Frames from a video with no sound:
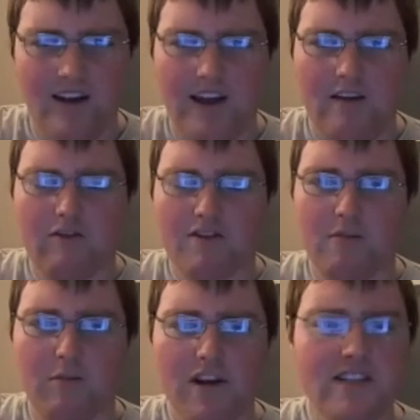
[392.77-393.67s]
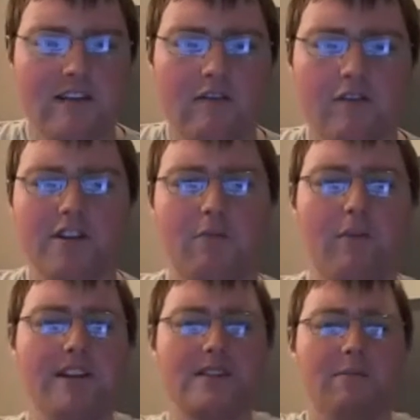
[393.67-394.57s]
Yeah, for some reason,
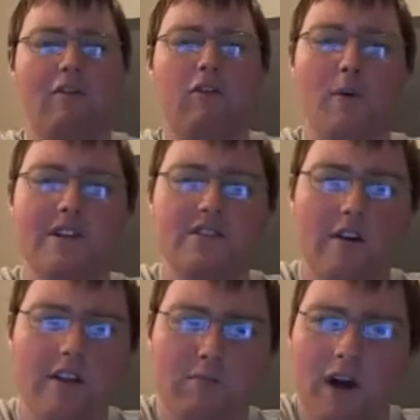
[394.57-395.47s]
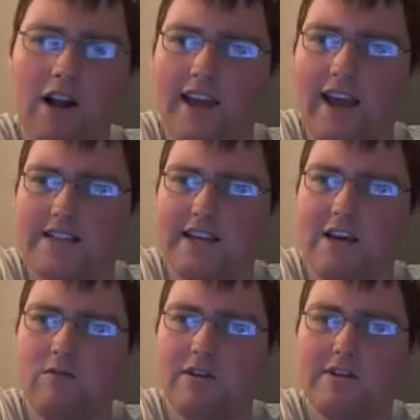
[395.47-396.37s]
before we started the broadcast,
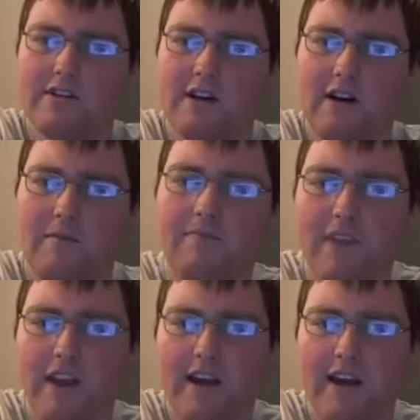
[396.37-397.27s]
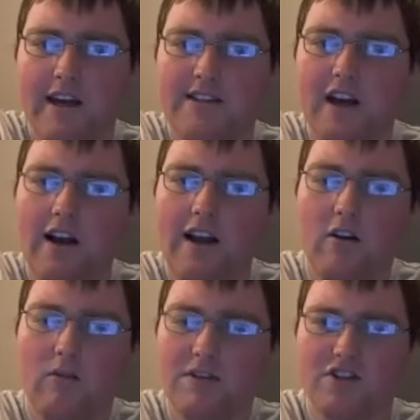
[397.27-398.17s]
his
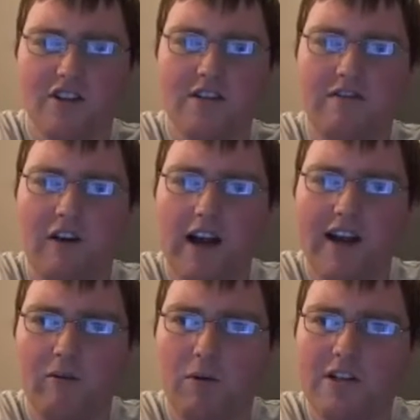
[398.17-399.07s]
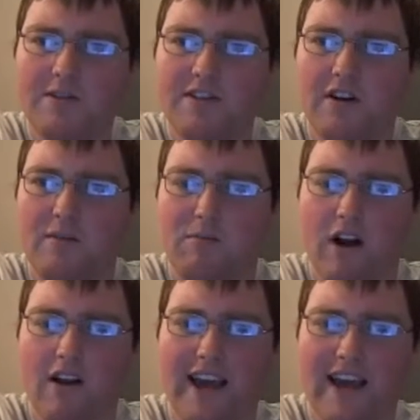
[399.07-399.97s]
audio was just fine, and then once we started the
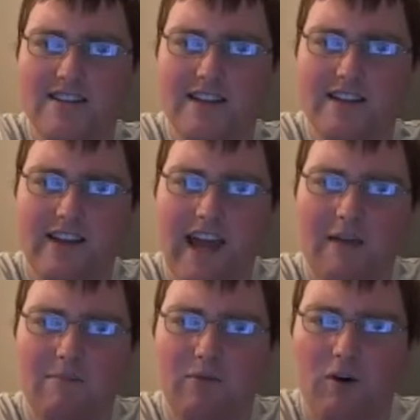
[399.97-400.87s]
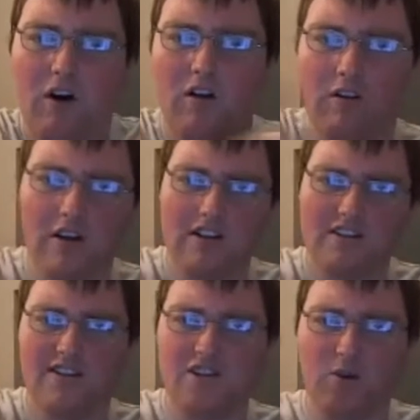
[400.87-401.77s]
broadcast, it came through all
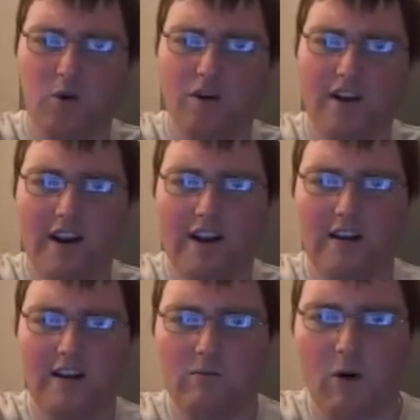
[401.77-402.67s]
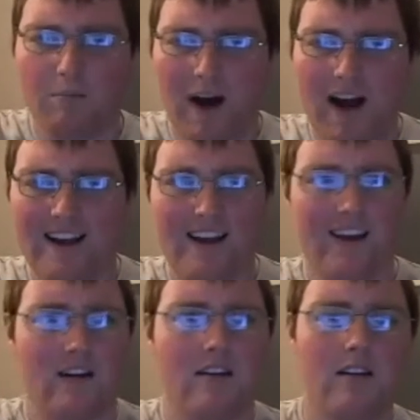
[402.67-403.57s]
distorted and robotic.
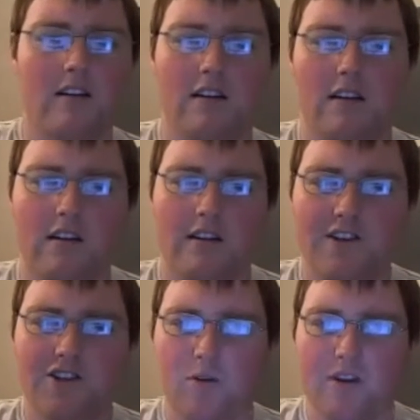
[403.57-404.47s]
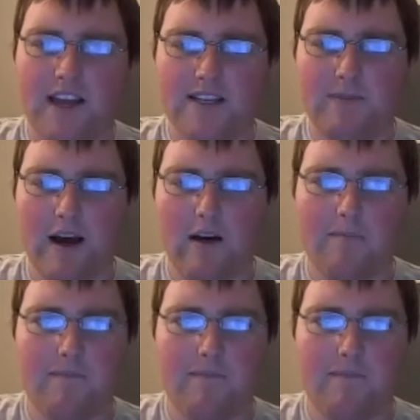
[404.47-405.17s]
Not sure what that's about.